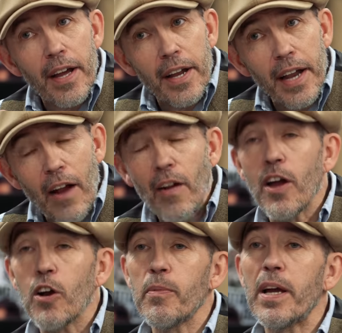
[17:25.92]
An
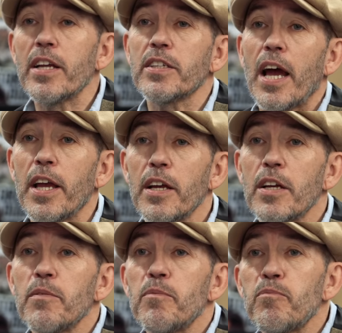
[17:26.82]
Arai helmet is a
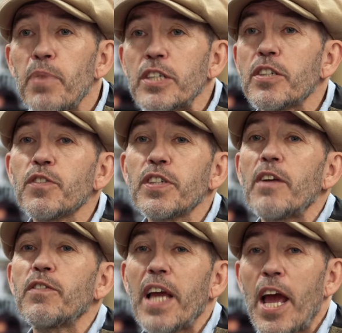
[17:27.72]
piece of
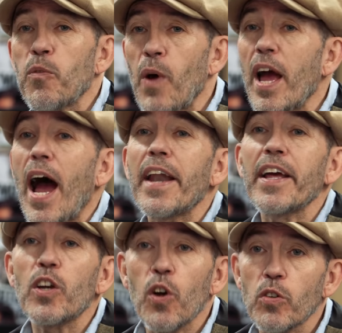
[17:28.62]
safety headwear, and
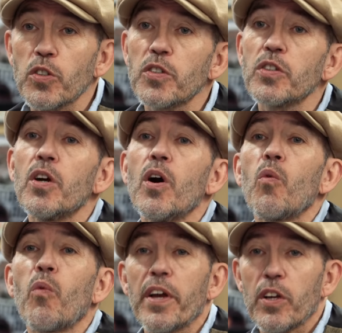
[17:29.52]
it costs
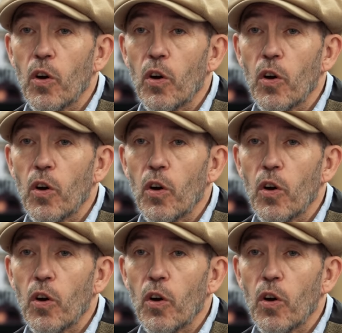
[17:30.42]
what it